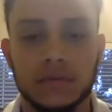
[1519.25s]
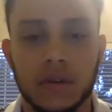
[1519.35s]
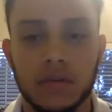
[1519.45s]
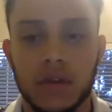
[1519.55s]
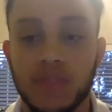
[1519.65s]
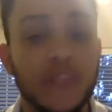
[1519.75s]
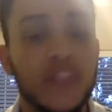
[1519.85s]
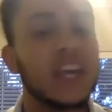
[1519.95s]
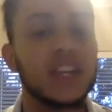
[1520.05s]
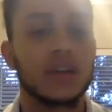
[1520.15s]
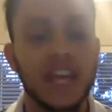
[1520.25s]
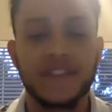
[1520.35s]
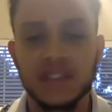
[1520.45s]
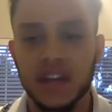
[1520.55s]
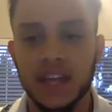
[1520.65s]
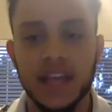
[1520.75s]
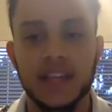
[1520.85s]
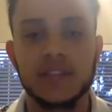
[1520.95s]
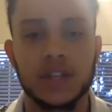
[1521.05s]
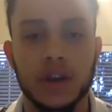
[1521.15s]
Nothing in your life is going to get
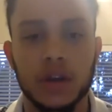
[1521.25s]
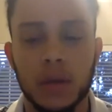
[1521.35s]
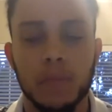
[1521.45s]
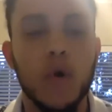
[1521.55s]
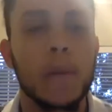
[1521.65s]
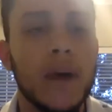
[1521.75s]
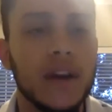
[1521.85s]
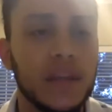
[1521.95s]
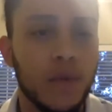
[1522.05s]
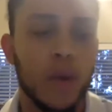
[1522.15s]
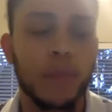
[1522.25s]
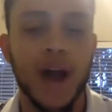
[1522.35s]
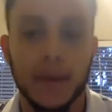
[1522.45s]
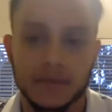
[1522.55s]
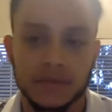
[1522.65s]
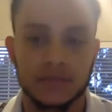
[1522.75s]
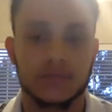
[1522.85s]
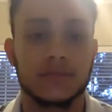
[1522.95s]
easier. More money, more problems.